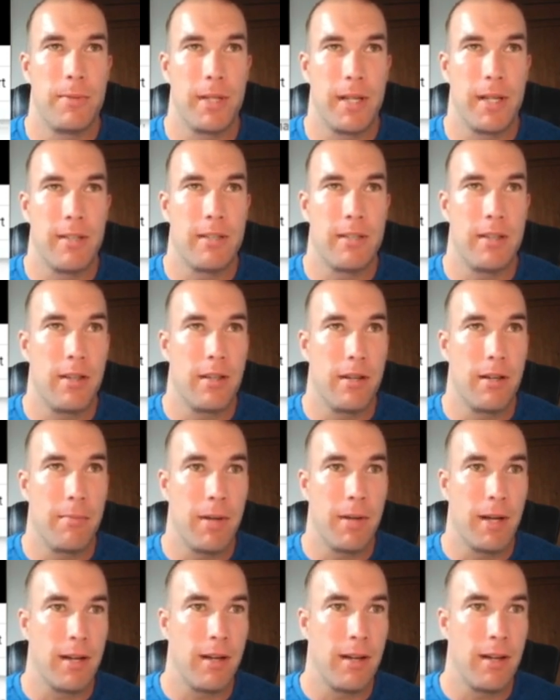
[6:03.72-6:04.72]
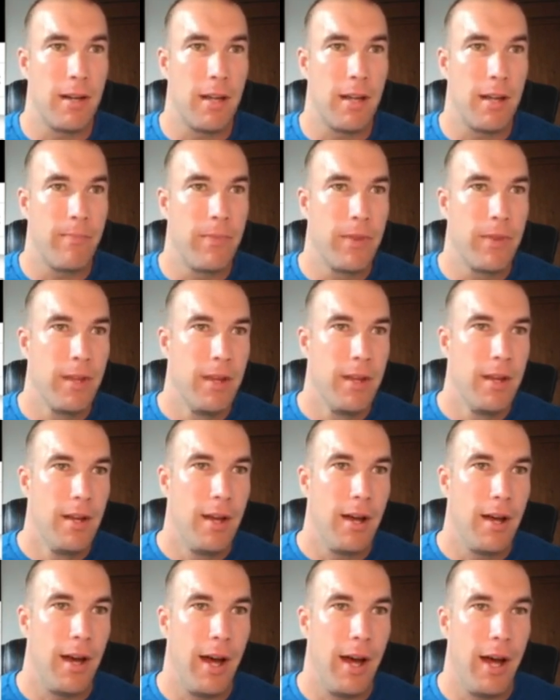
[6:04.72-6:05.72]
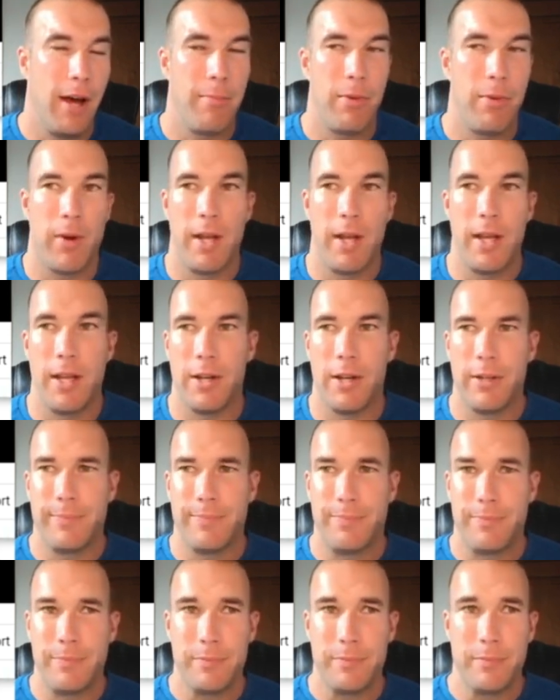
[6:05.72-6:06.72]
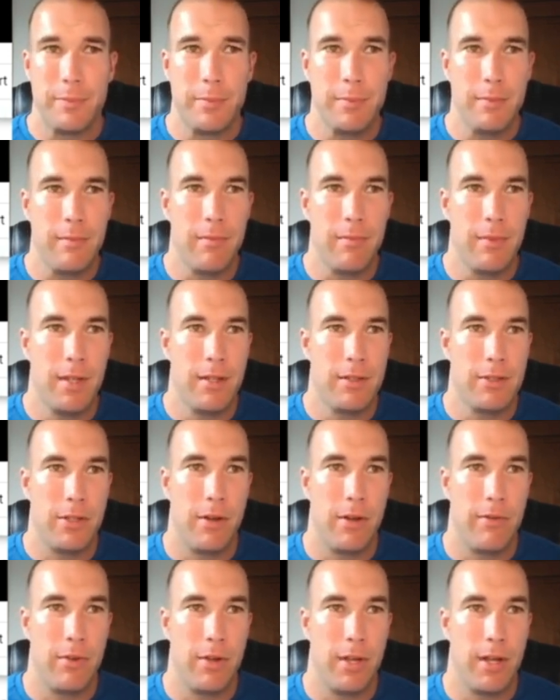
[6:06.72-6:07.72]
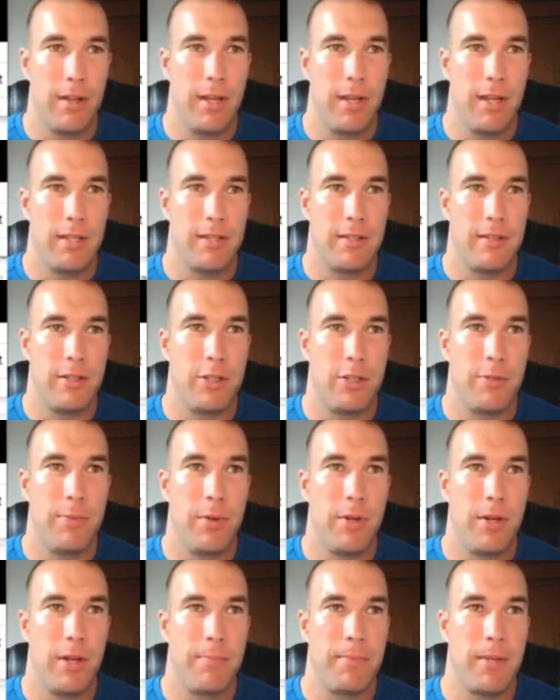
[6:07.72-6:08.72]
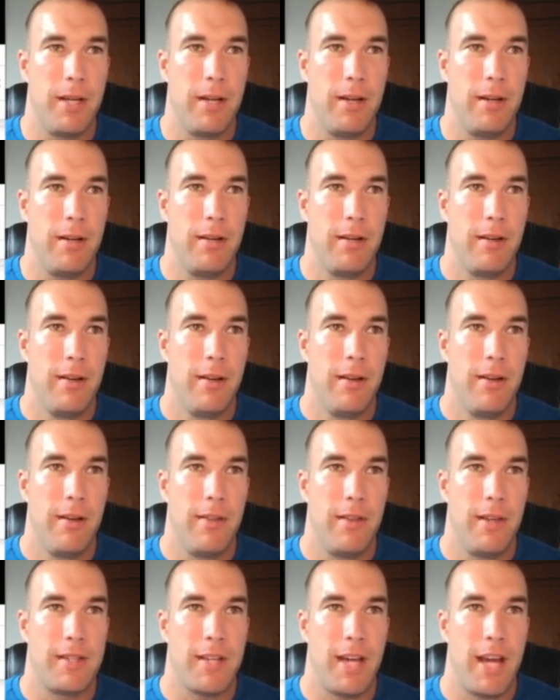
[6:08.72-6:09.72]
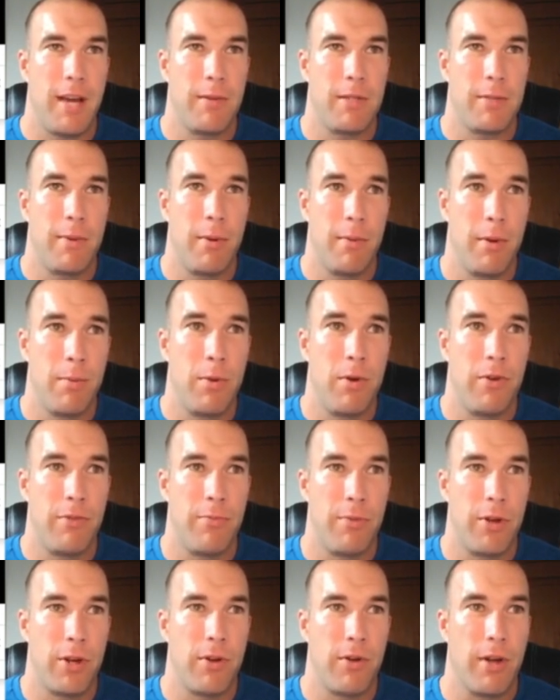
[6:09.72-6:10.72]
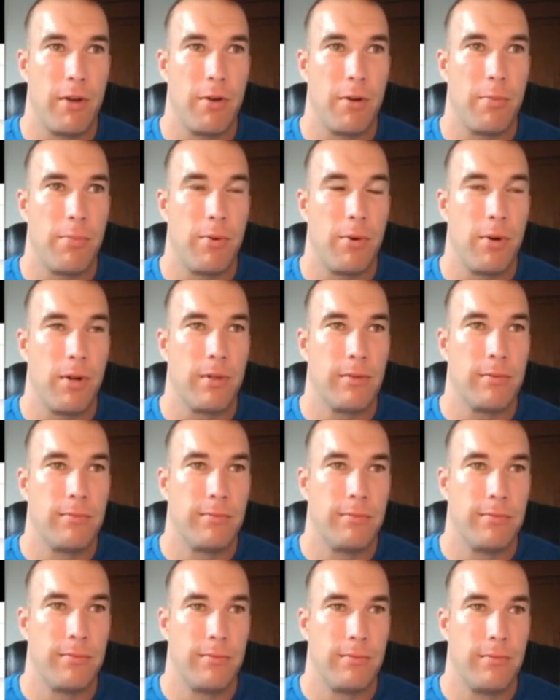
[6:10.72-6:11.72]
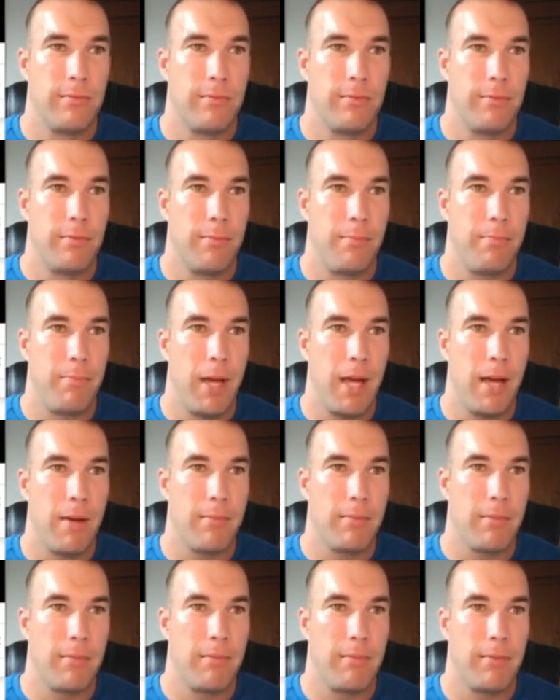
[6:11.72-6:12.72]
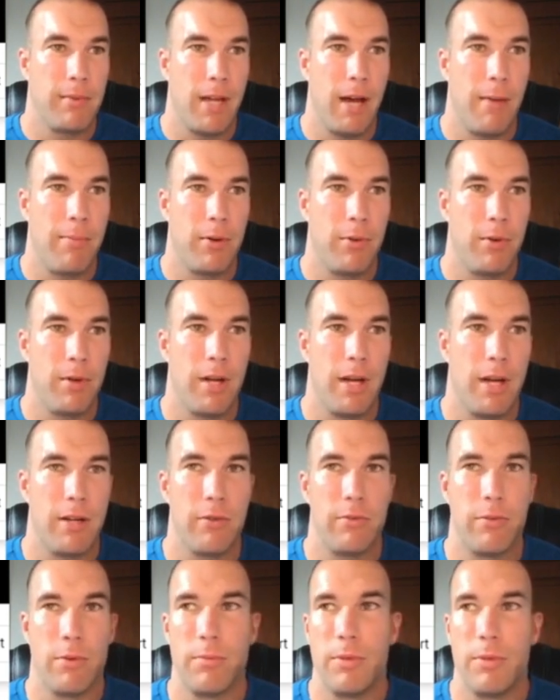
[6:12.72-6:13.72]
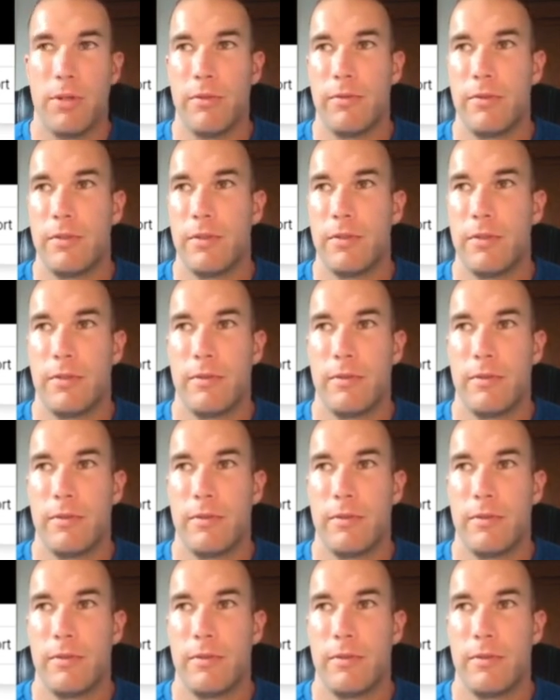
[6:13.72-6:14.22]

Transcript: like I said, that I'm not going to name. But right here, so if you look at this, dispute updated, this item has been removed from your credit report. Bam. Capital One Auto, removed.